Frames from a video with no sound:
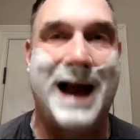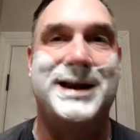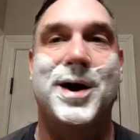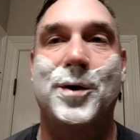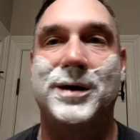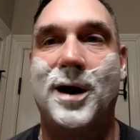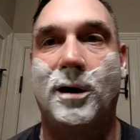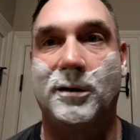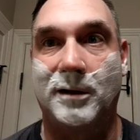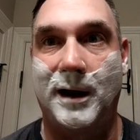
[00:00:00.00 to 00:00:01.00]
know y'all
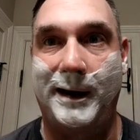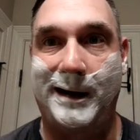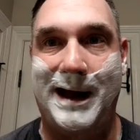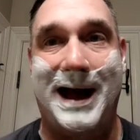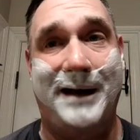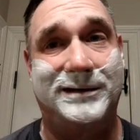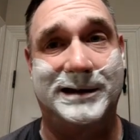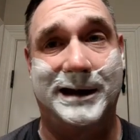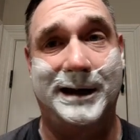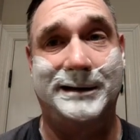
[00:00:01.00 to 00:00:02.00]
are like, I've
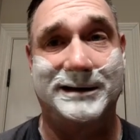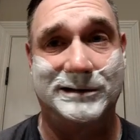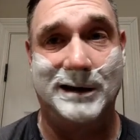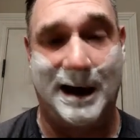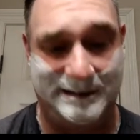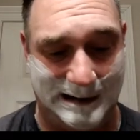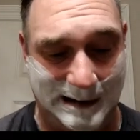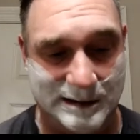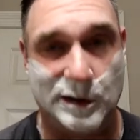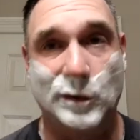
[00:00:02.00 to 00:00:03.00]
seen
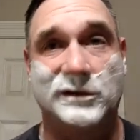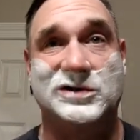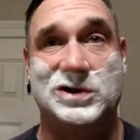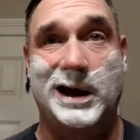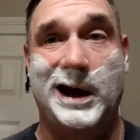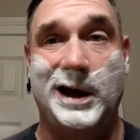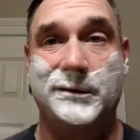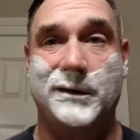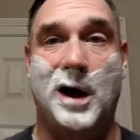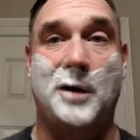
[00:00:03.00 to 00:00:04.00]
dudes
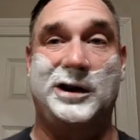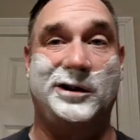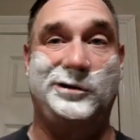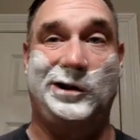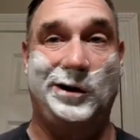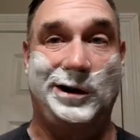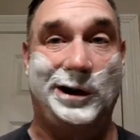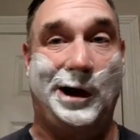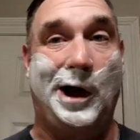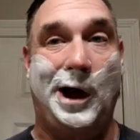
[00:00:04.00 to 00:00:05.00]
shave a
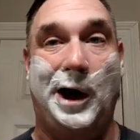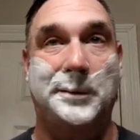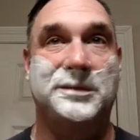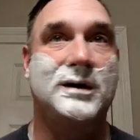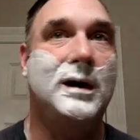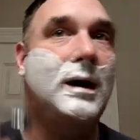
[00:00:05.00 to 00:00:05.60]
gazillion times.